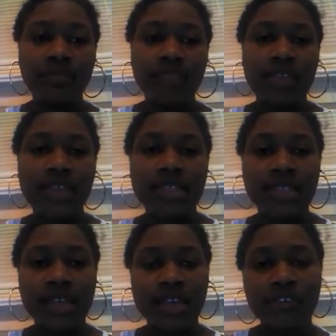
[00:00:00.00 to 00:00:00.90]
these
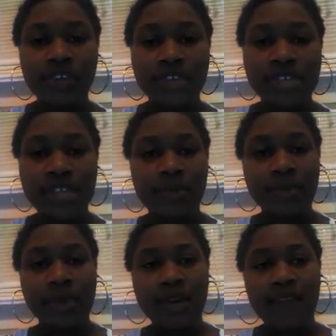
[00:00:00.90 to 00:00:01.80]
things, for
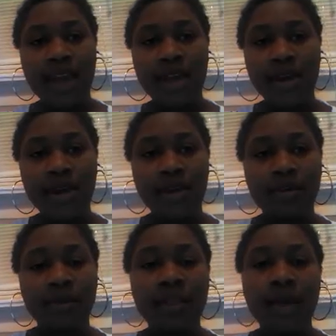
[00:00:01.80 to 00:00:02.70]
example, if a
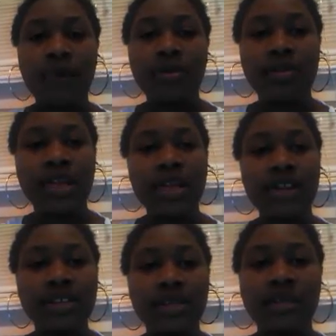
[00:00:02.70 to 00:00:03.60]
black woman
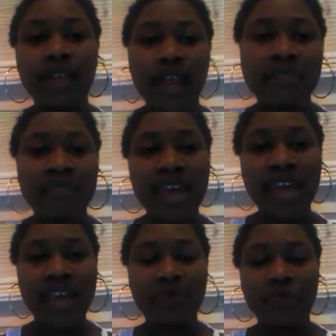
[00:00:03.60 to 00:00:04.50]
hears a black
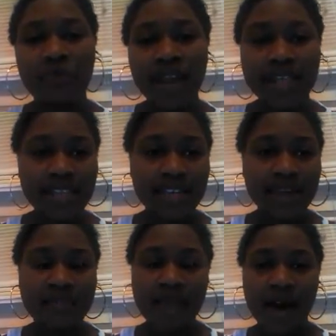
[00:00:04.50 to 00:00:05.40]
man ranting
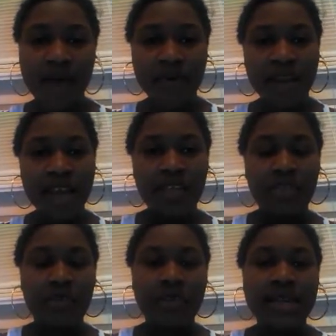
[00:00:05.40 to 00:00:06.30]
about
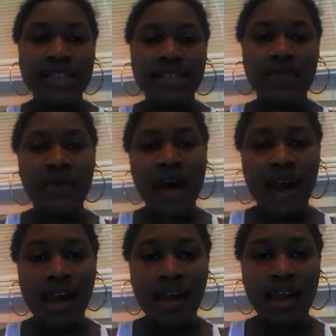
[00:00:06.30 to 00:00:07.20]
the reasons
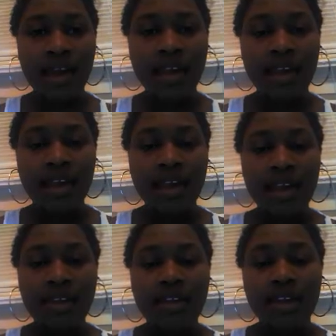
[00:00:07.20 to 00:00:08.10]
why,
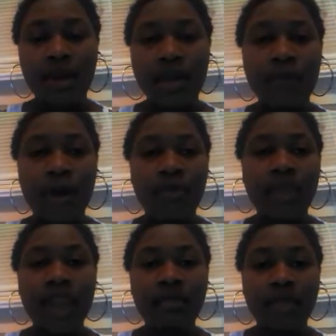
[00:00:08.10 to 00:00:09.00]
he won't
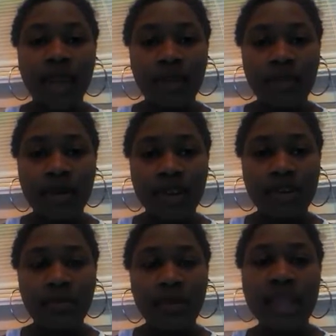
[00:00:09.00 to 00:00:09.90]
date a black woman,
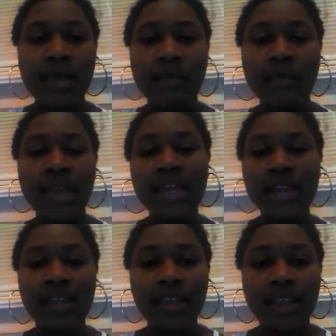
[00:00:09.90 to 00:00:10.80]
we
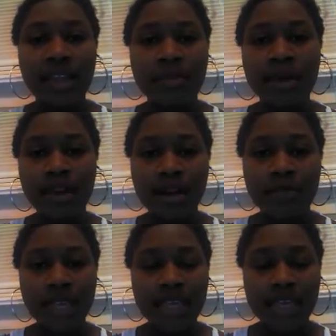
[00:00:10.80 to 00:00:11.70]
immediately put
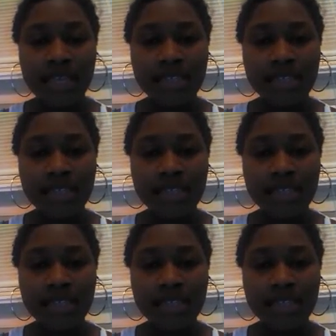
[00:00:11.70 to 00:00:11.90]
up these